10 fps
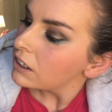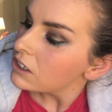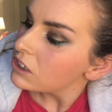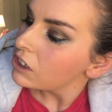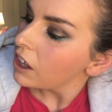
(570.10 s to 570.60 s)

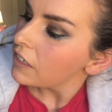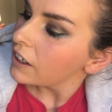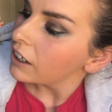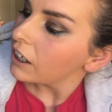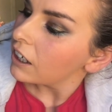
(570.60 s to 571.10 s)
There's
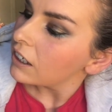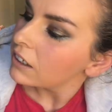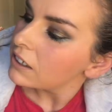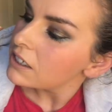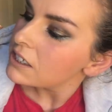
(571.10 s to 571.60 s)
nothing
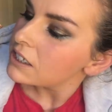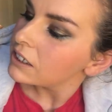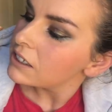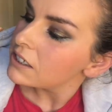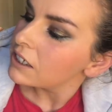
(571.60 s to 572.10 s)

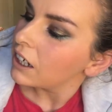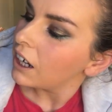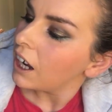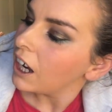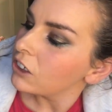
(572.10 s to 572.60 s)
sinister
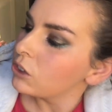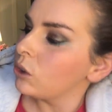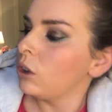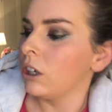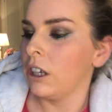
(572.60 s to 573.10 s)
at
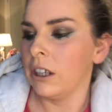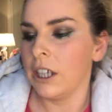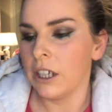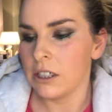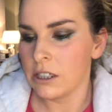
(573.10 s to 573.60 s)
all on
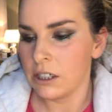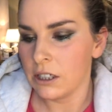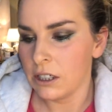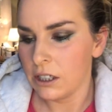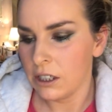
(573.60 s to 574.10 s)
that.
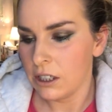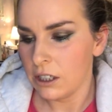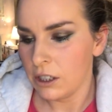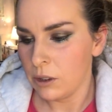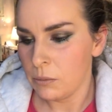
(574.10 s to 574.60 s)

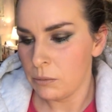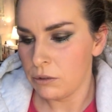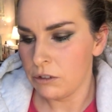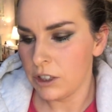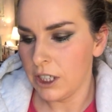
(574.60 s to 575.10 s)

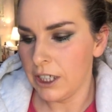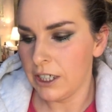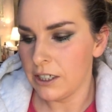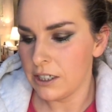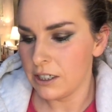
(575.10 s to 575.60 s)

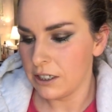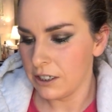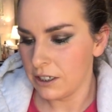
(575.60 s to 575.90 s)
Brilliant.